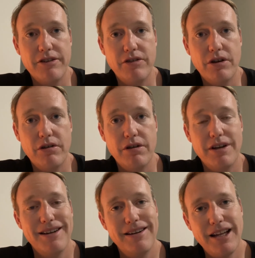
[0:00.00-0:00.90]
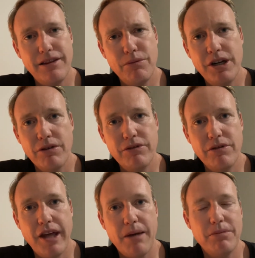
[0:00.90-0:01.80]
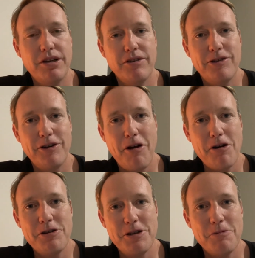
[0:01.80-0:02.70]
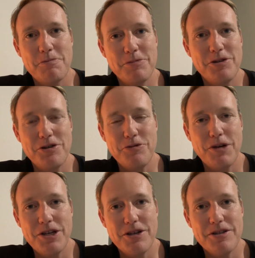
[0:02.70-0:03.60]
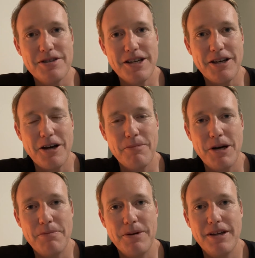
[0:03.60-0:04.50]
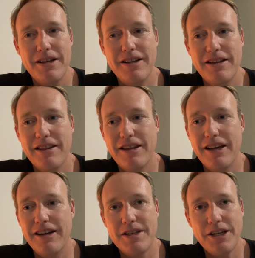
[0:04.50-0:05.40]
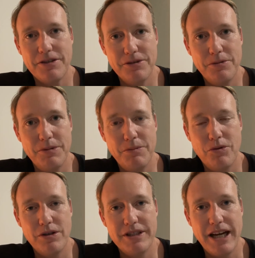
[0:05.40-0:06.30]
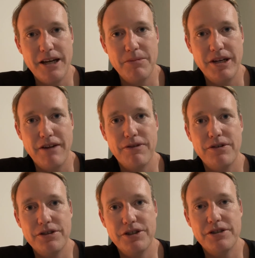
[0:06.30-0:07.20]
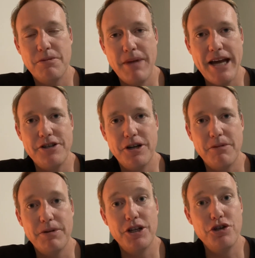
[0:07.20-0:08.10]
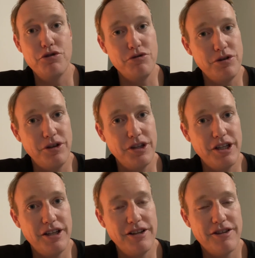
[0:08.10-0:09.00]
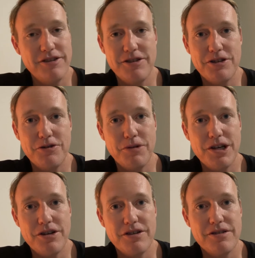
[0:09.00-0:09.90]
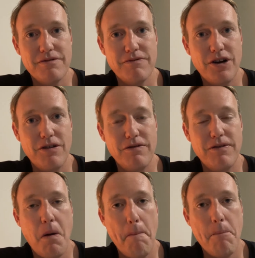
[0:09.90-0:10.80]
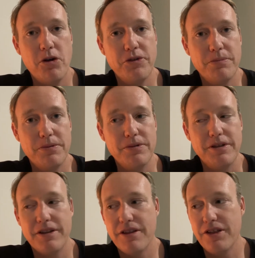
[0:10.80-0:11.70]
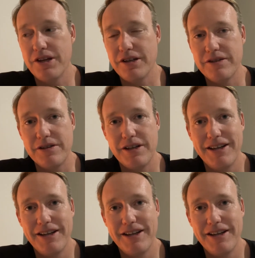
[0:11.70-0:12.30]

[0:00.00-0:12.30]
So not that we don't do that, because there are some situations that come up that take a little bit more time and effort just to match up, and usually the situations involve multiple things.